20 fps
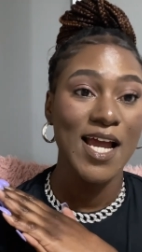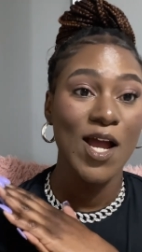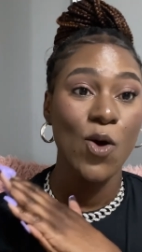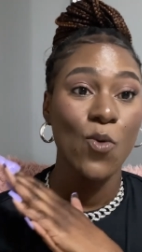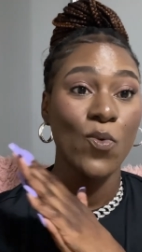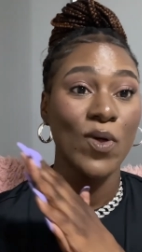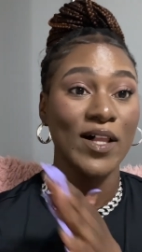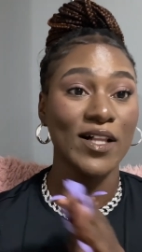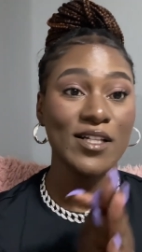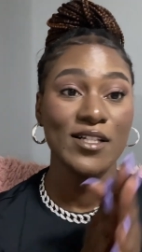
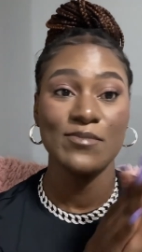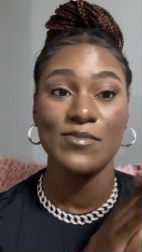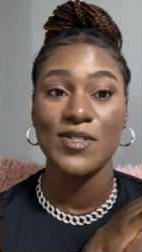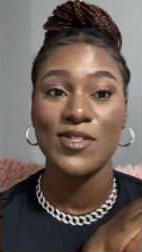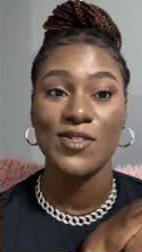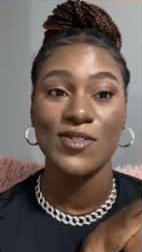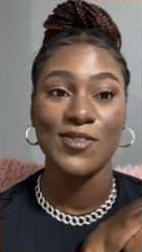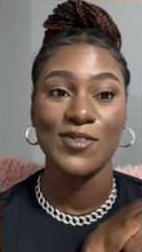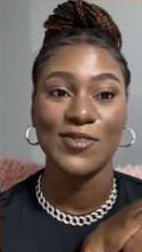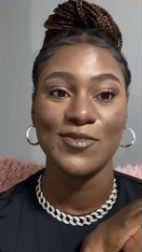welcome
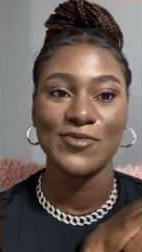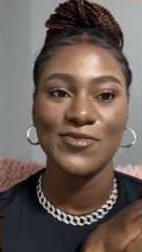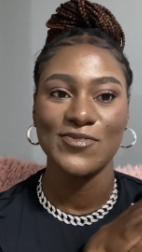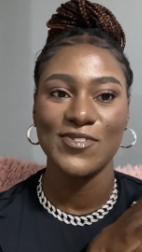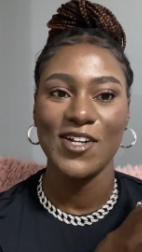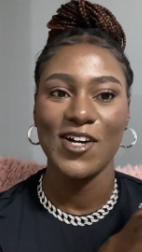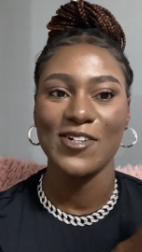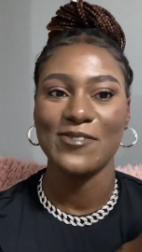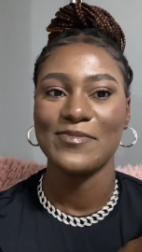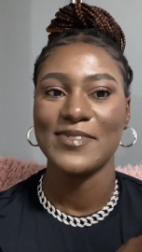to
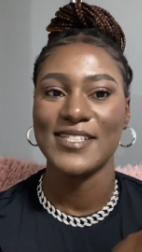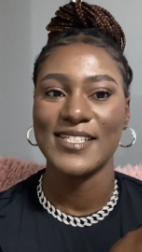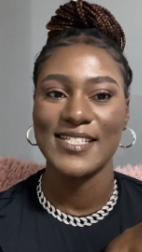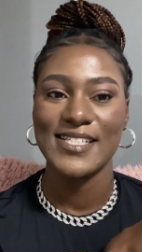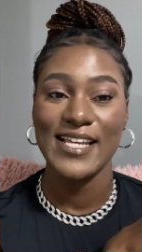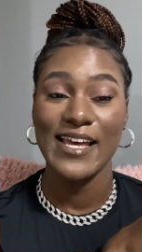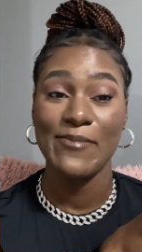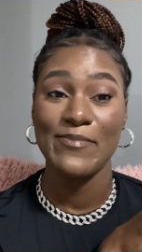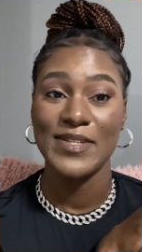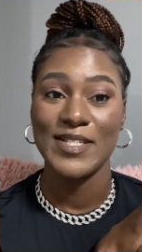VLOGMAS
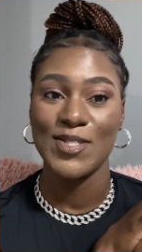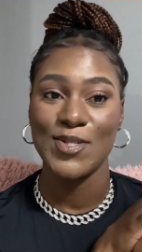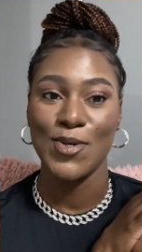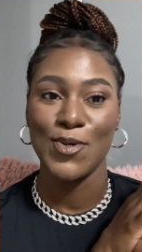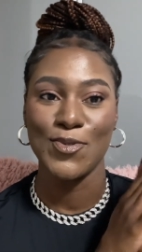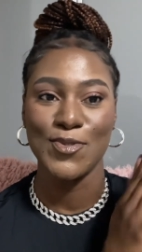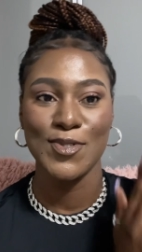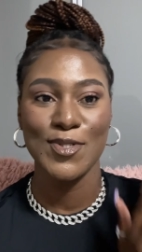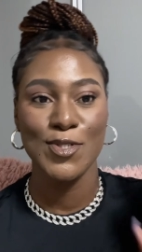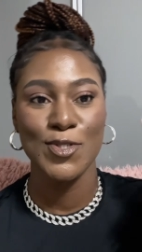
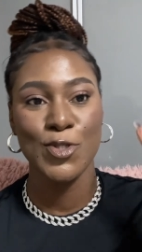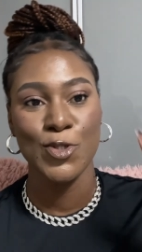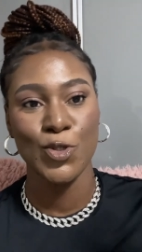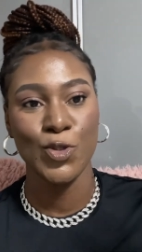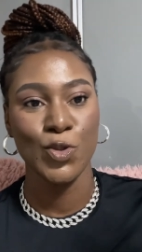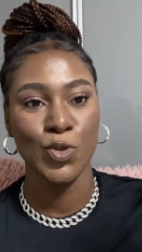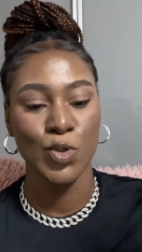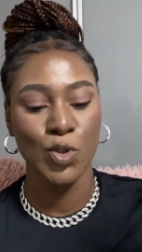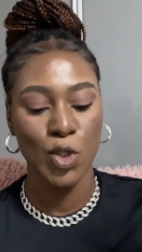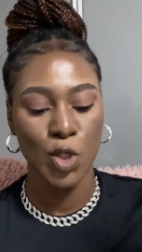episode
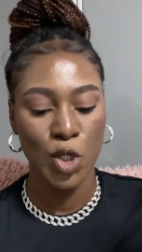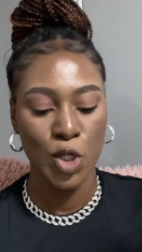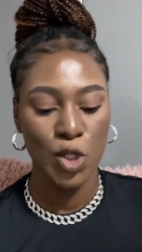2.